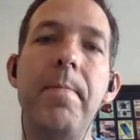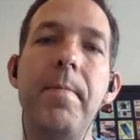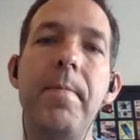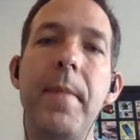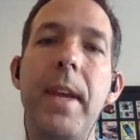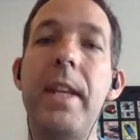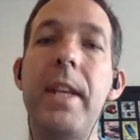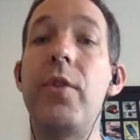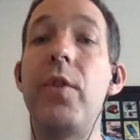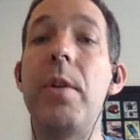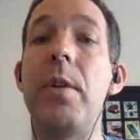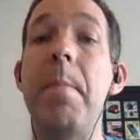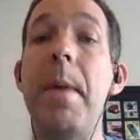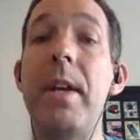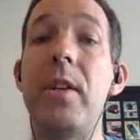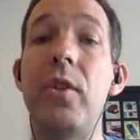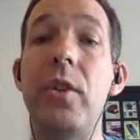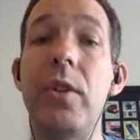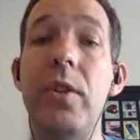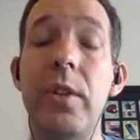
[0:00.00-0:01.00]
interim
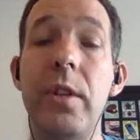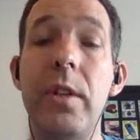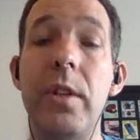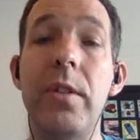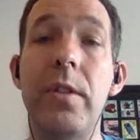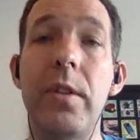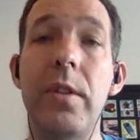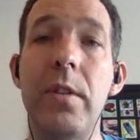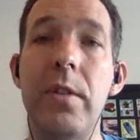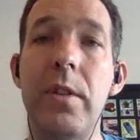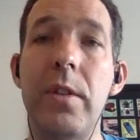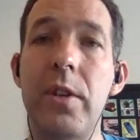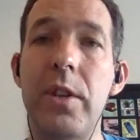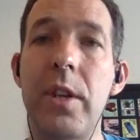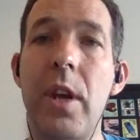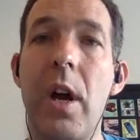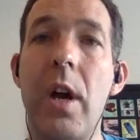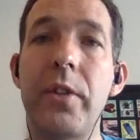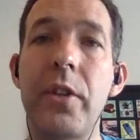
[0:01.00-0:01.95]
measures to start